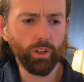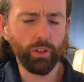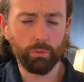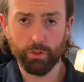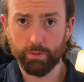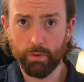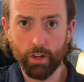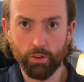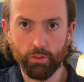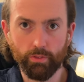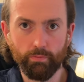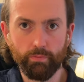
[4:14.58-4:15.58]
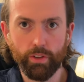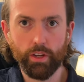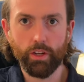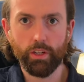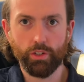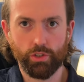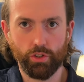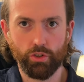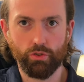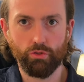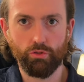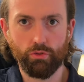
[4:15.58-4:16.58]
wasn't my own.
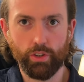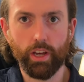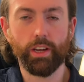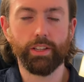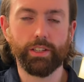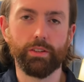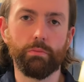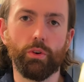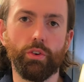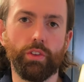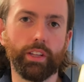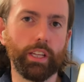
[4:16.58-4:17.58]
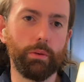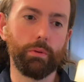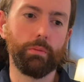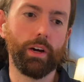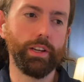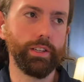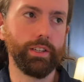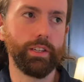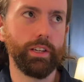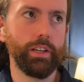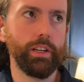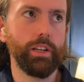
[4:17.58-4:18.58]
So yeah, it's an important thing to keep in mind.
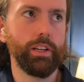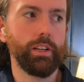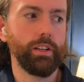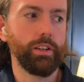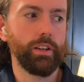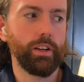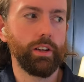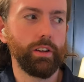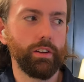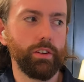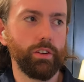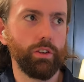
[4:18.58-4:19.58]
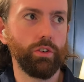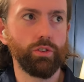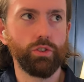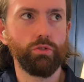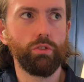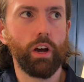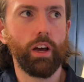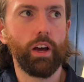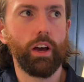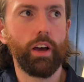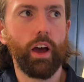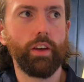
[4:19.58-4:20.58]
Also,
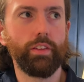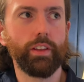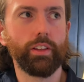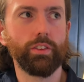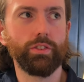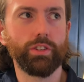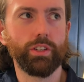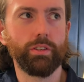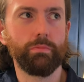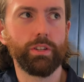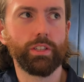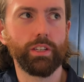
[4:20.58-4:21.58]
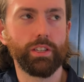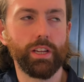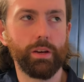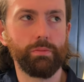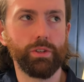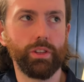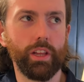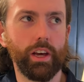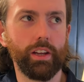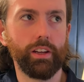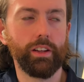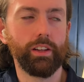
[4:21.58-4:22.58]
I think there's a misconception that